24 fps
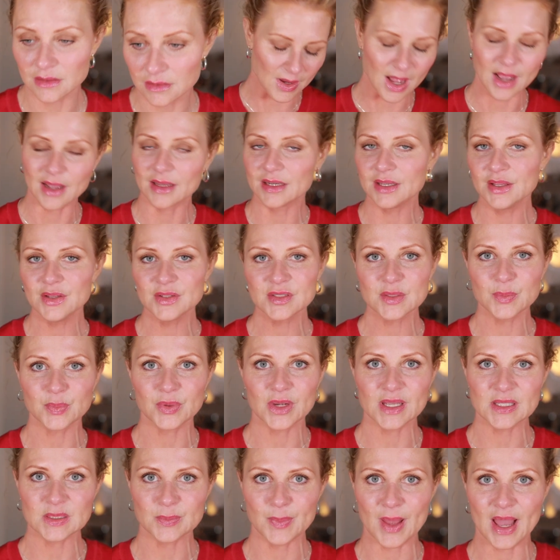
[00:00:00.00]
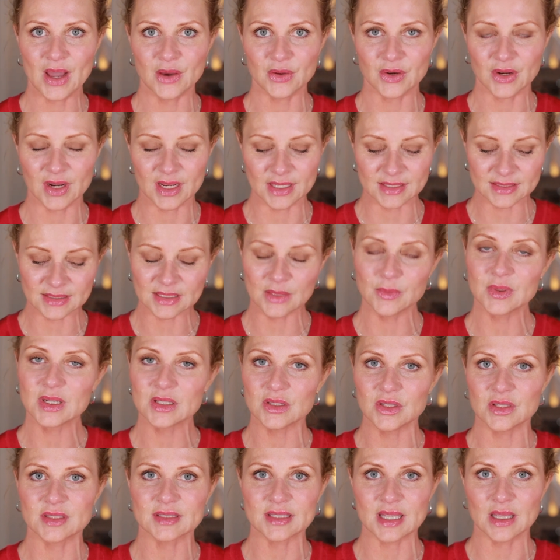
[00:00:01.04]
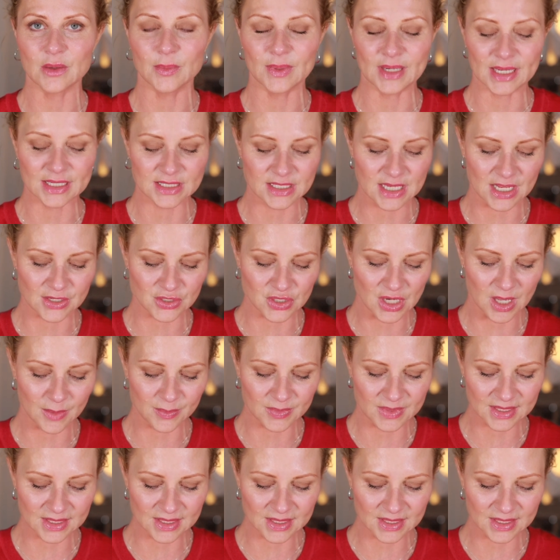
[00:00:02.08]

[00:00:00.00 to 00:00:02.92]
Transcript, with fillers: I'm gonna use a pressed powder and see what it looks like when I touch up.